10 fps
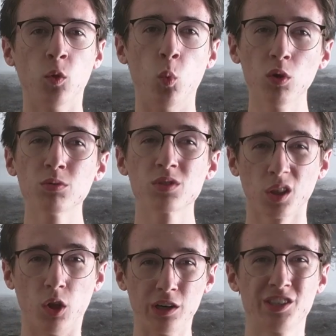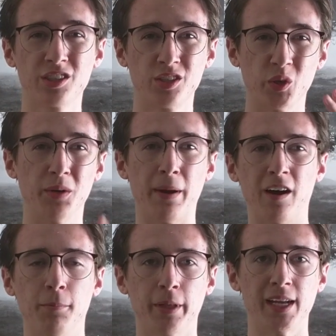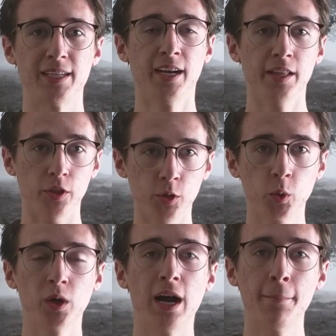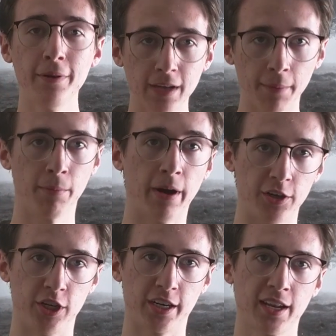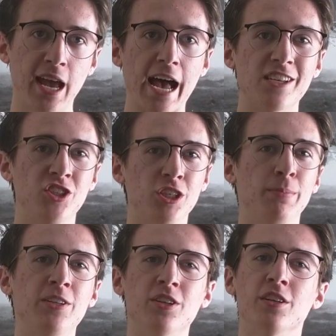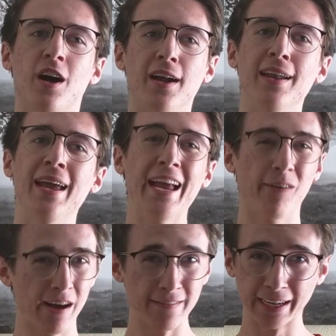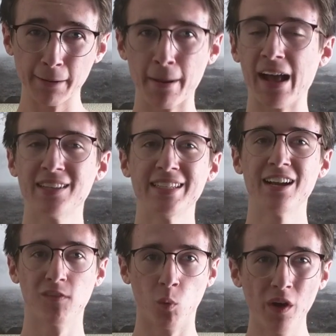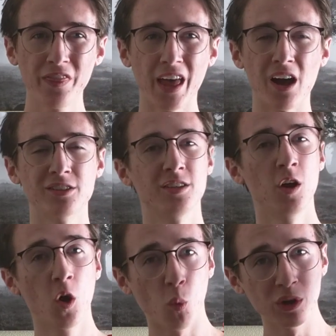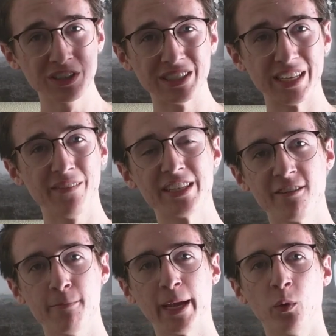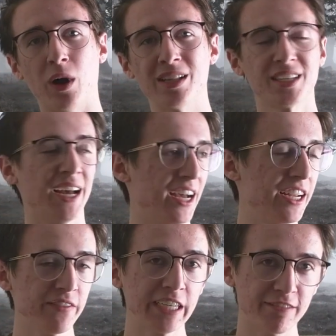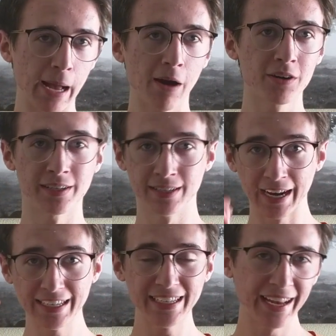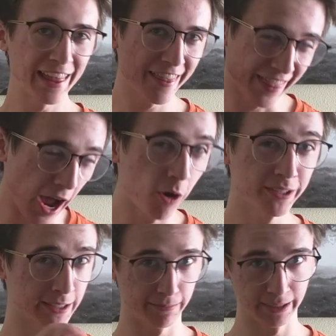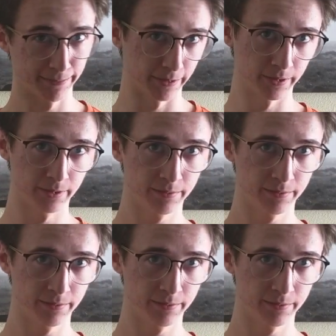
The world's largest solar power plant, the Noor Abu Dhabi project, has just been turned on. It will have a capacity of 1,177 megawatts, enough to give power to 90,000 people.